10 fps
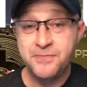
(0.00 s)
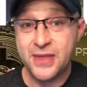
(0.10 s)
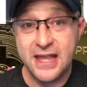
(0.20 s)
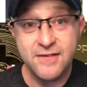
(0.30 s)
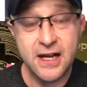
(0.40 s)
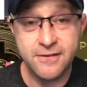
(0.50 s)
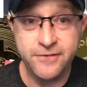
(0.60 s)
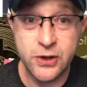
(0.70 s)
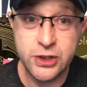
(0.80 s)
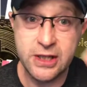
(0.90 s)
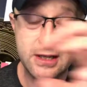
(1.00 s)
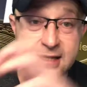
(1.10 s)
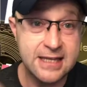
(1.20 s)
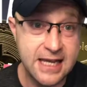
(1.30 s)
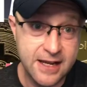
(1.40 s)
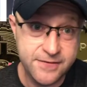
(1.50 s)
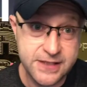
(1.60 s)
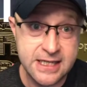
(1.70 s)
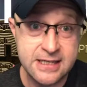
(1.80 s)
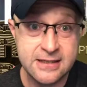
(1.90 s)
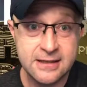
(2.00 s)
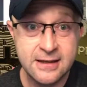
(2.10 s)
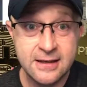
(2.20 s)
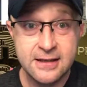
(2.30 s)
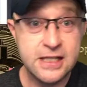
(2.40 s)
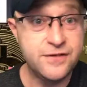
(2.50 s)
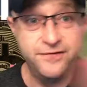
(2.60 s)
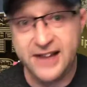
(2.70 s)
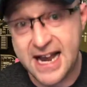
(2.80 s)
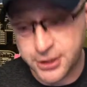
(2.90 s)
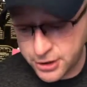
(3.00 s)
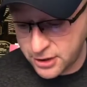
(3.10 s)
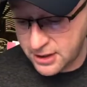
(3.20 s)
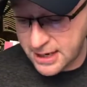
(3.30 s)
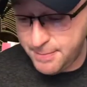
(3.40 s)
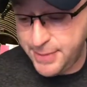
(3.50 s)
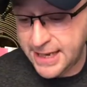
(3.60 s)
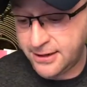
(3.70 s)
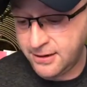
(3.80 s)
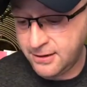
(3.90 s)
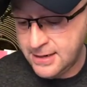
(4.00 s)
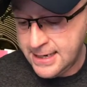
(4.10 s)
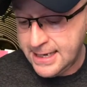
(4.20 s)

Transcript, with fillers: They've got a function that does NFTs that's faster and better.